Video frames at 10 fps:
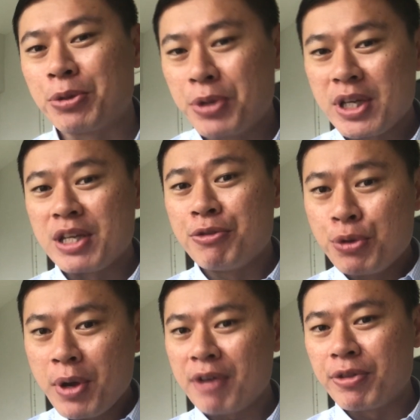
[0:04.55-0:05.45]
Today, if
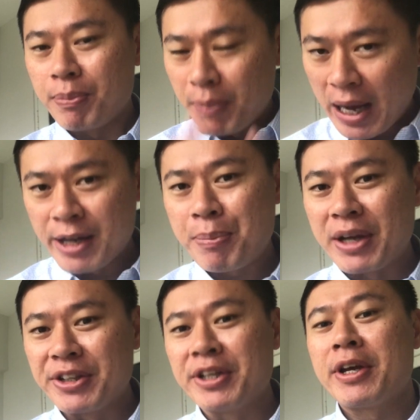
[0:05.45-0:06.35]
you have a other
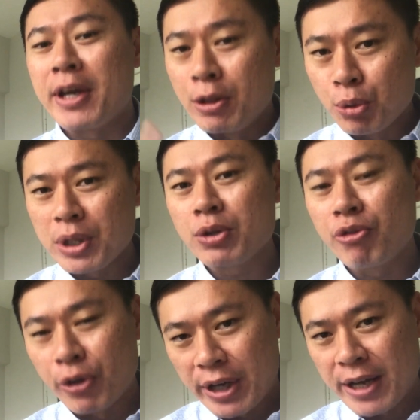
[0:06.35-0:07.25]
partner and looking
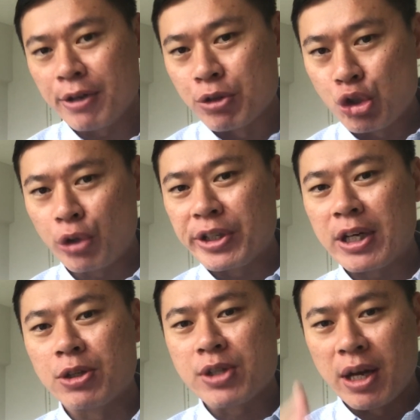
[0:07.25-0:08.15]
for the idea of joint
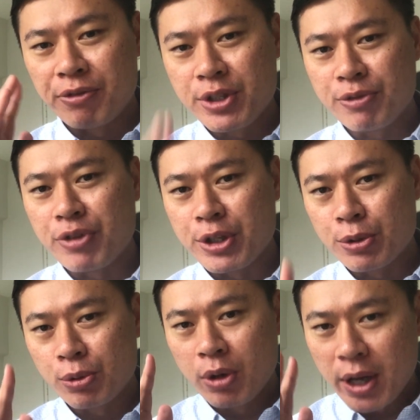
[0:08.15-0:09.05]
accounts, I have this
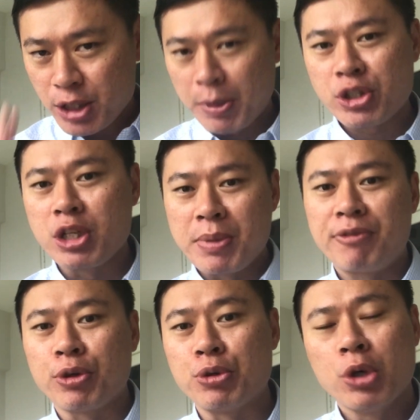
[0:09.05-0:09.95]
video specially made
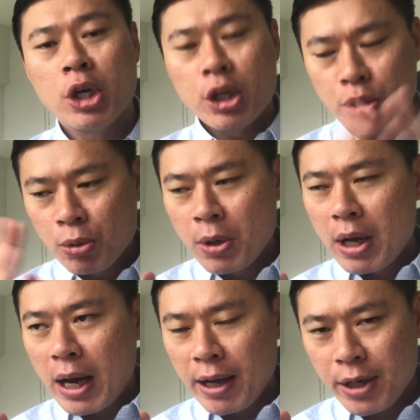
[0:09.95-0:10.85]
for you. You know,
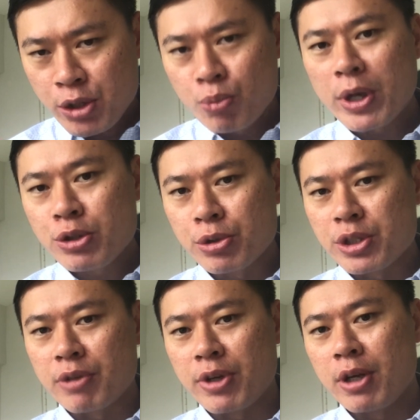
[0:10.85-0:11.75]
I actually ran through a
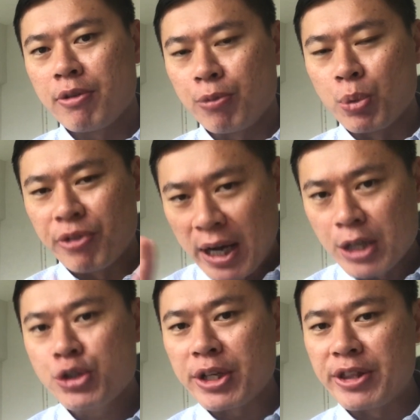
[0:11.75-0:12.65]
survey with
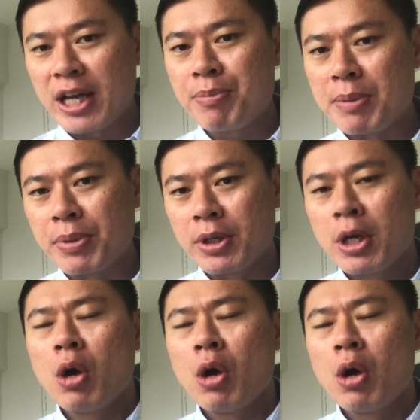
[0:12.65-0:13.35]
109 people.